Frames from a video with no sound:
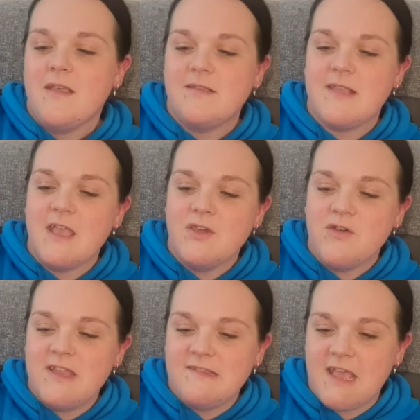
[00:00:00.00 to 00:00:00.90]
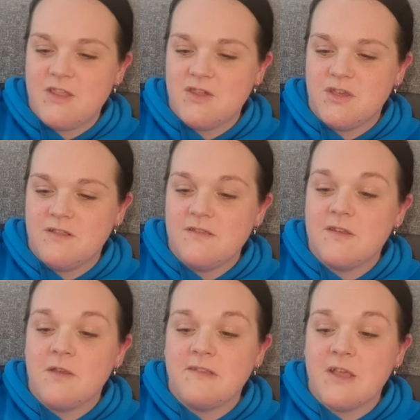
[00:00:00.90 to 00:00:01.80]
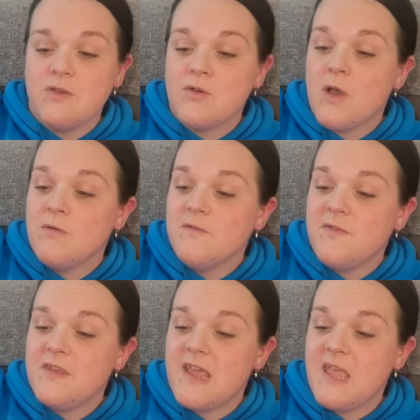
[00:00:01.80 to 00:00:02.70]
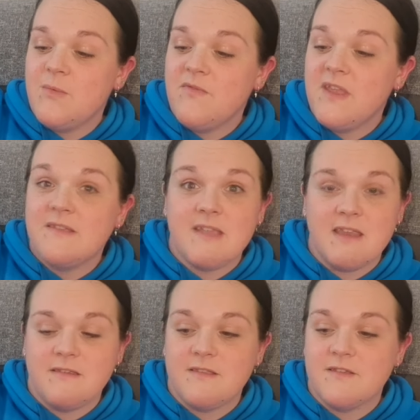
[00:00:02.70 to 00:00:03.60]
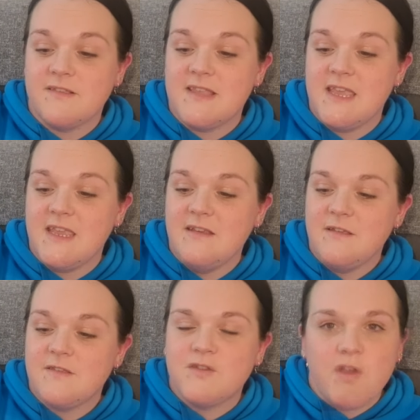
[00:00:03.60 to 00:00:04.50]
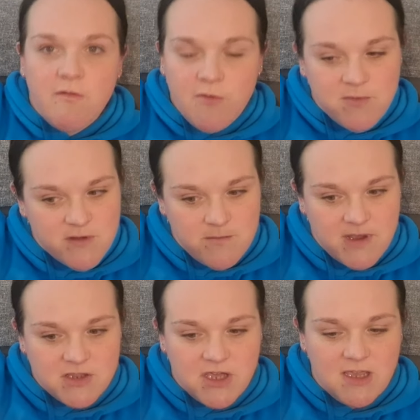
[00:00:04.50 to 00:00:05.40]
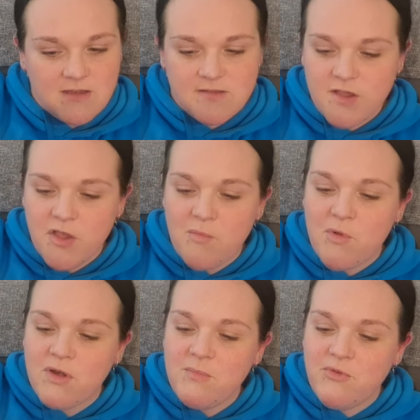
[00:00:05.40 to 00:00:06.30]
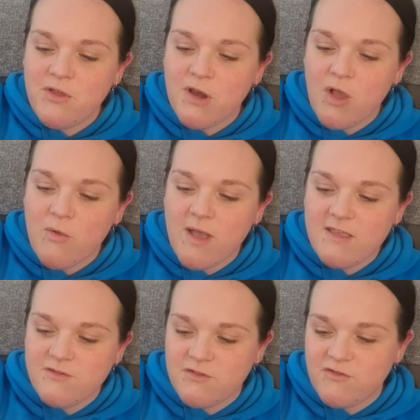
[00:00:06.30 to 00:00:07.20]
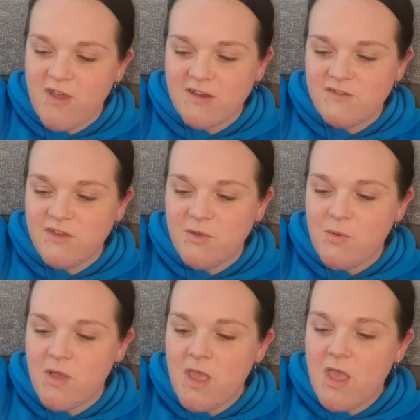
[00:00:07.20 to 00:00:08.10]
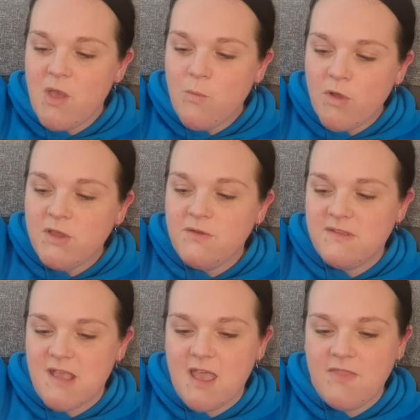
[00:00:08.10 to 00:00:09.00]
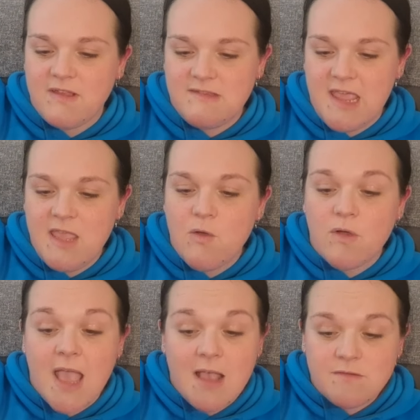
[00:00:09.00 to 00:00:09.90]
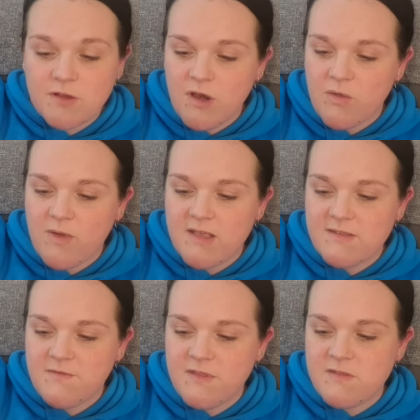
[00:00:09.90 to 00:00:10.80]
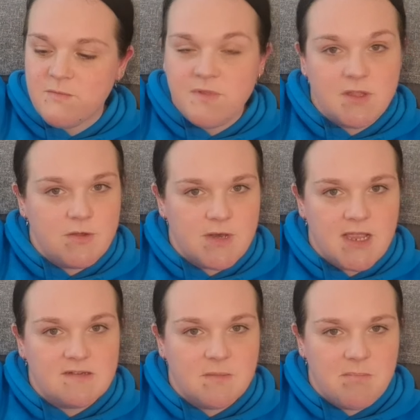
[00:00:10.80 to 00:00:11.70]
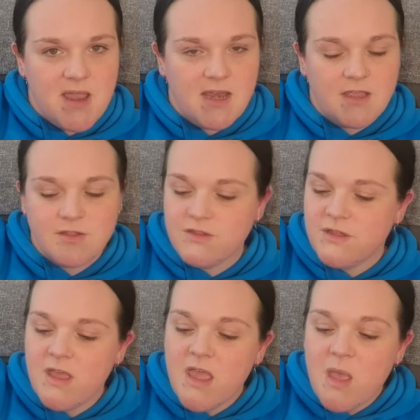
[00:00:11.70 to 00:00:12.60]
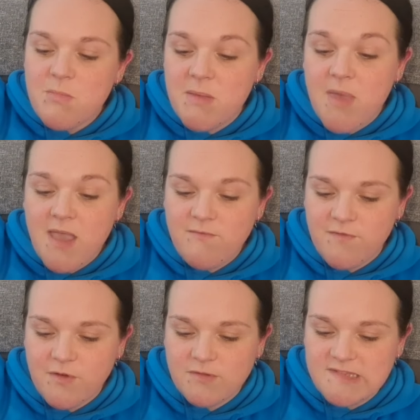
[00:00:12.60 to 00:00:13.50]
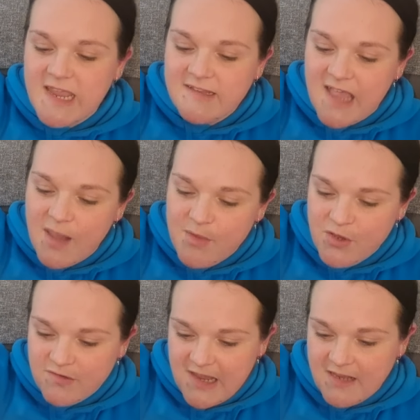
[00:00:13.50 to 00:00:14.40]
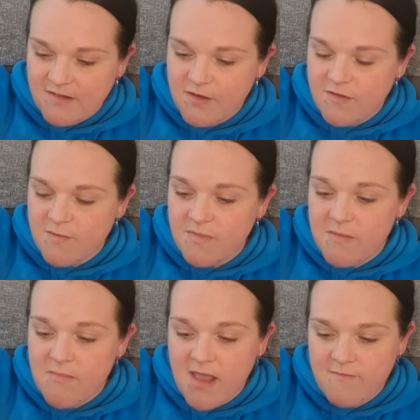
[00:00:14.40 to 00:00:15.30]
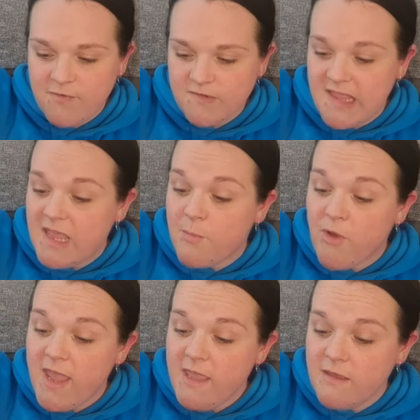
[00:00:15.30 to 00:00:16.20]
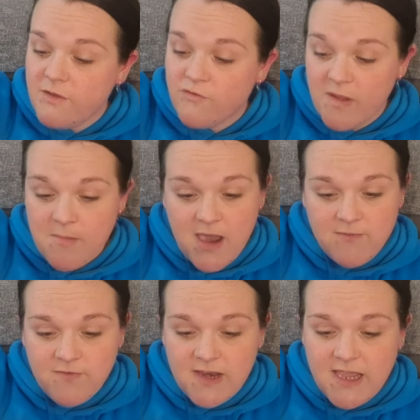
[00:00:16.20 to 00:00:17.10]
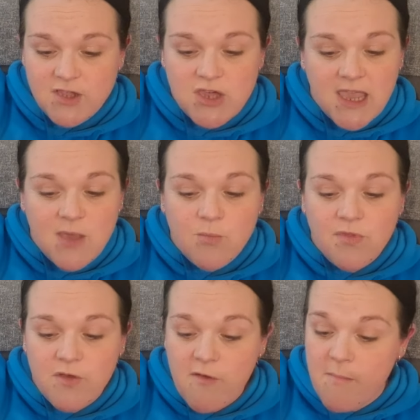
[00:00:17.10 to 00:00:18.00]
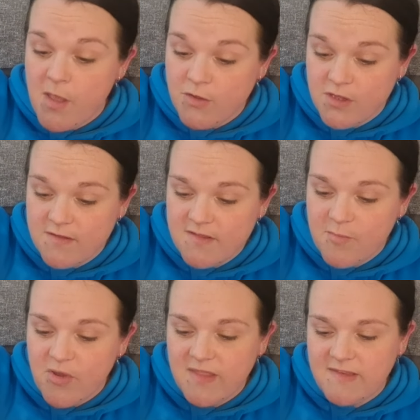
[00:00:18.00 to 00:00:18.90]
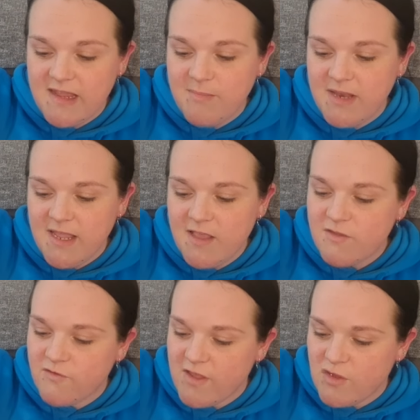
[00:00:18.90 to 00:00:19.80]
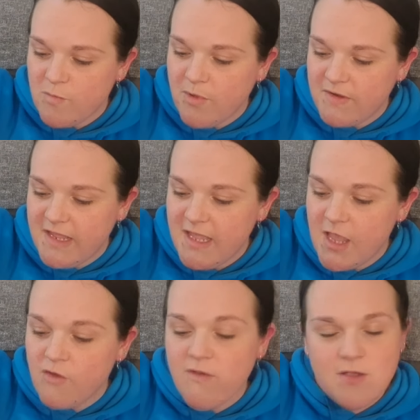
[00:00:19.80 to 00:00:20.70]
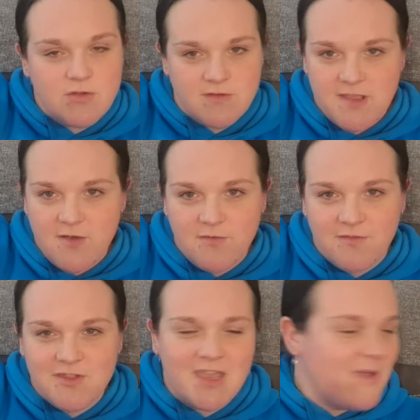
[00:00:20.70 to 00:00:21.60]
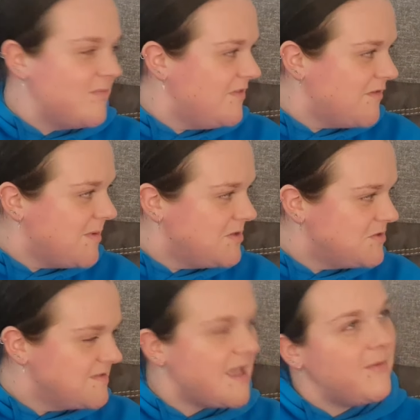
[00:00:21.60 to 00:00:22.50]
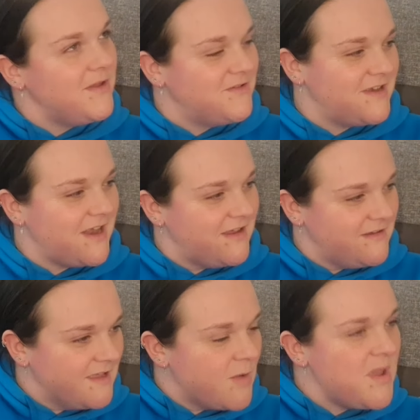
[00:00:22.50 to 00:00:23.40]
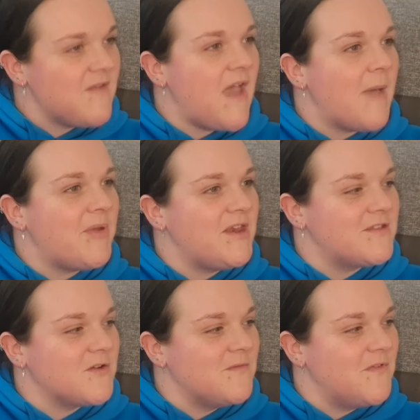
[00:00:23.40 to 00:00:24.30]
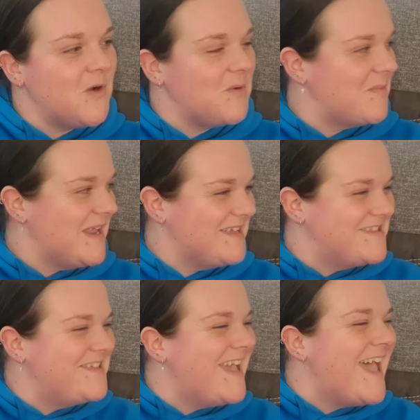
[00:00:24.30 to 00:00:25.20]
Set your intentions. Note down your goals for the day with the intent to succeed. Stir up some magic. Stir your morning brew clockwise to attract you what you desire that day. Or counterclockwise if there's something you'd like to banish. Be mindful. Take time in your day to do something mindful. Take a break, drink mindfully, check in with your emotions, breathe deeply, stretch your body and ground yourself. Check in with your emotions. How are you today? Can we have happiness come forward, please?